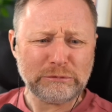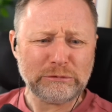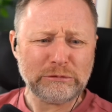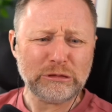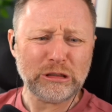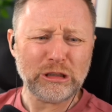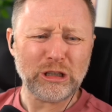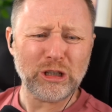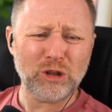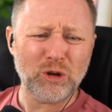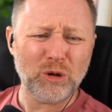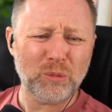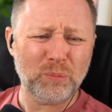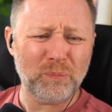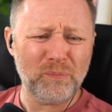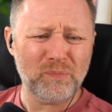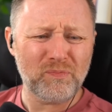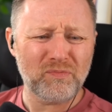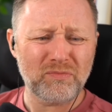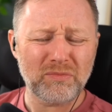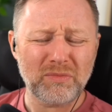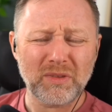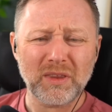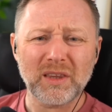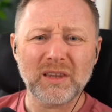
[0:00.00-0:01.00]
You know,
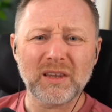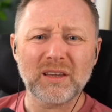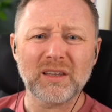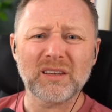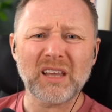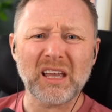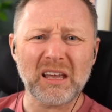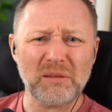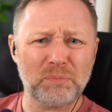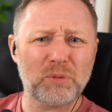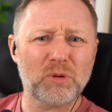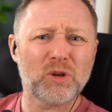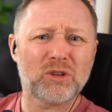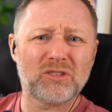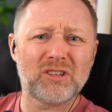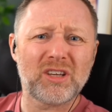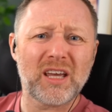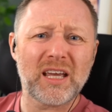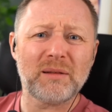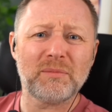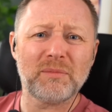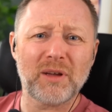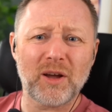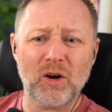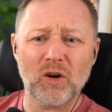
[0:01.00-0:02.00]
like pure
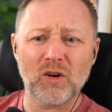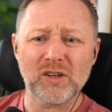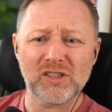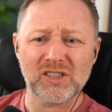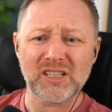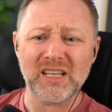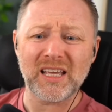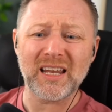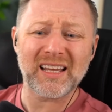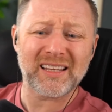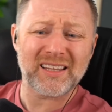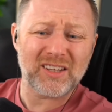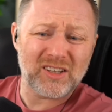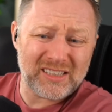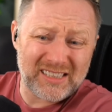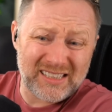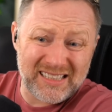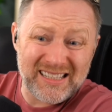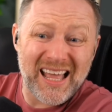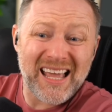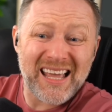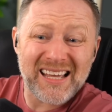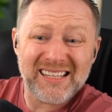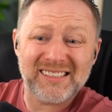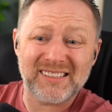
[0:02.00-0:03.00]
taking it all serious. That's
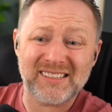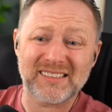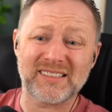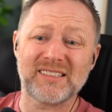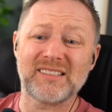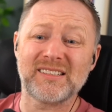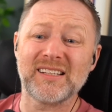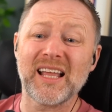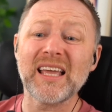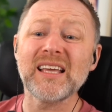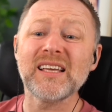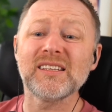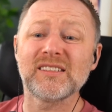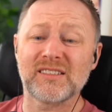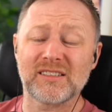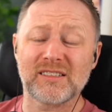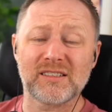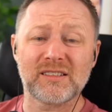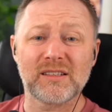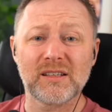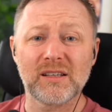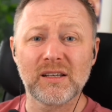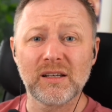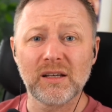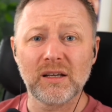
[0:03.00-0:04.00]
nice, it's
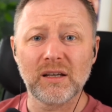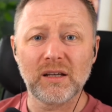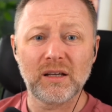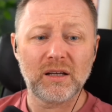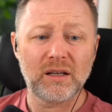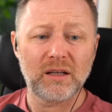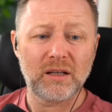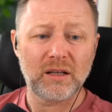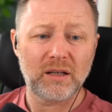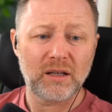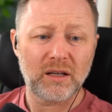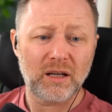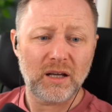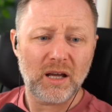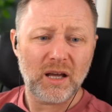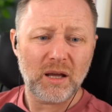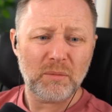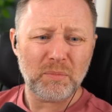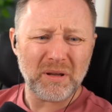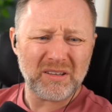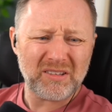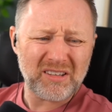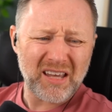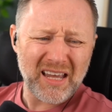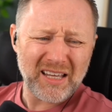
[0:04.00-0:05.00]
nice,
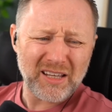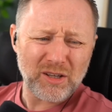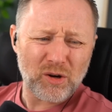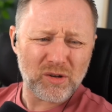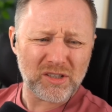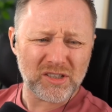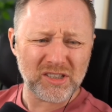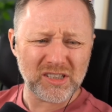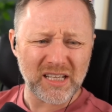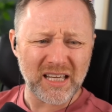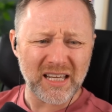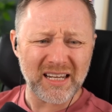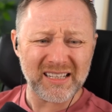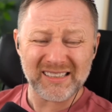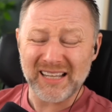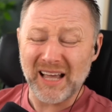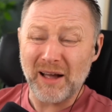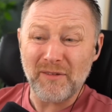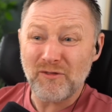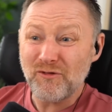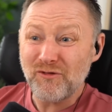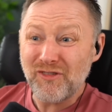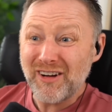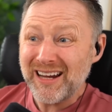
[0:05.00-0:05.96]
but taking it all serious, I'm